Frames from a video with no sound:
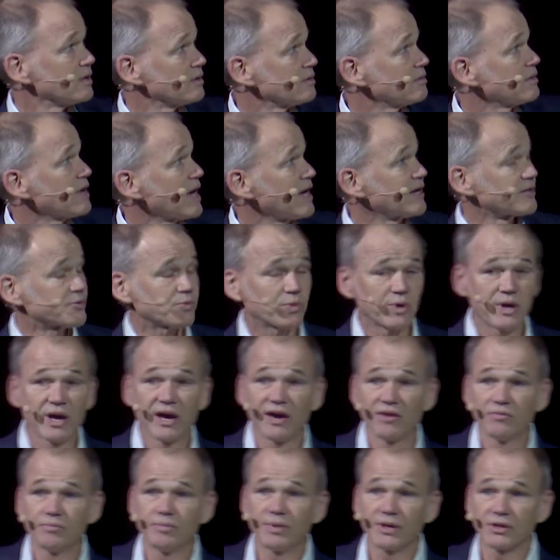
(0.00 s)
as we
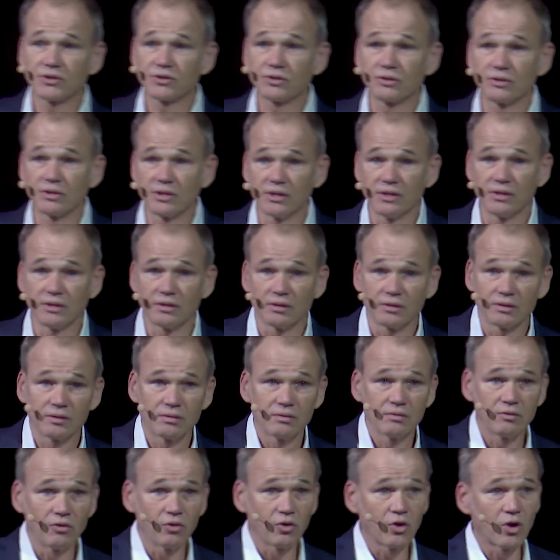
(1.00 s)
have pictured here,
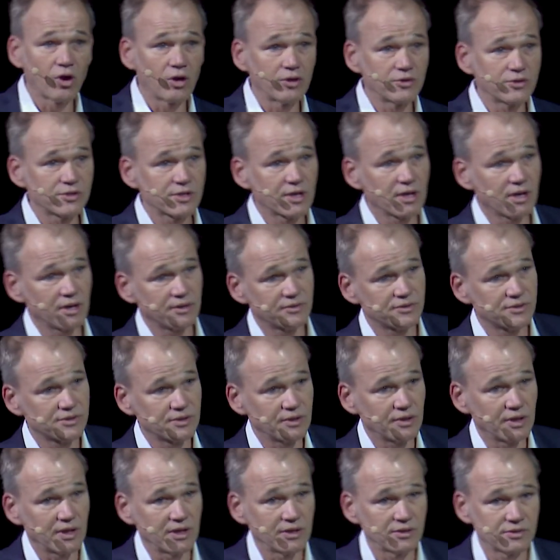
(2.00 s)
large
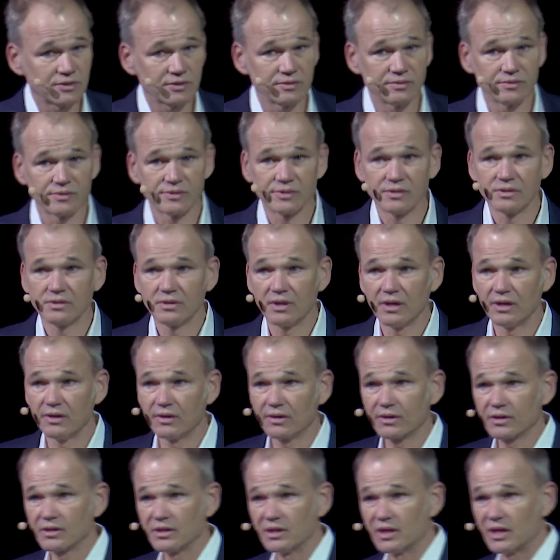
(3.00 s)
constellations
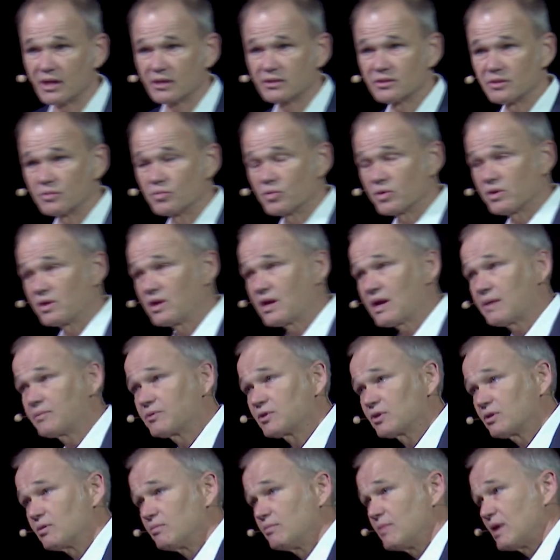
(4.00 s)
interconnected with an
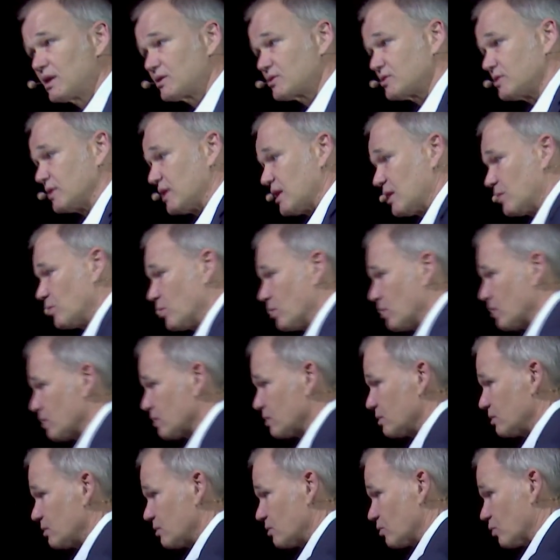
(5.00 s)
optical mesh network,
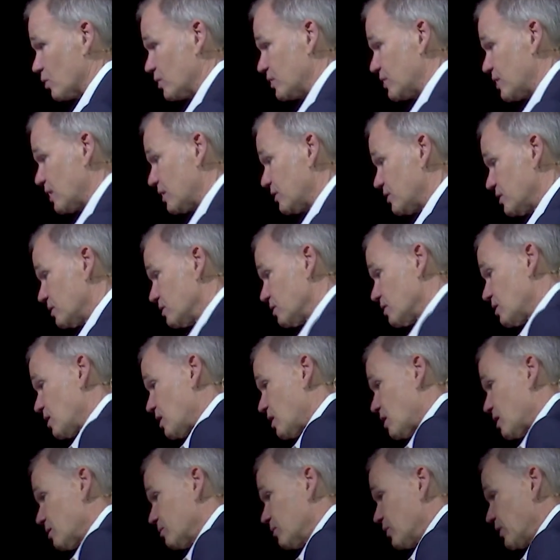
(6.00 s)
redundant
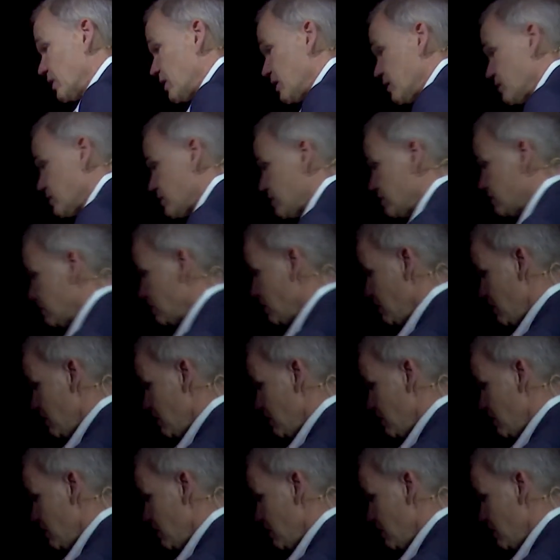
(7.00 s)
comm links,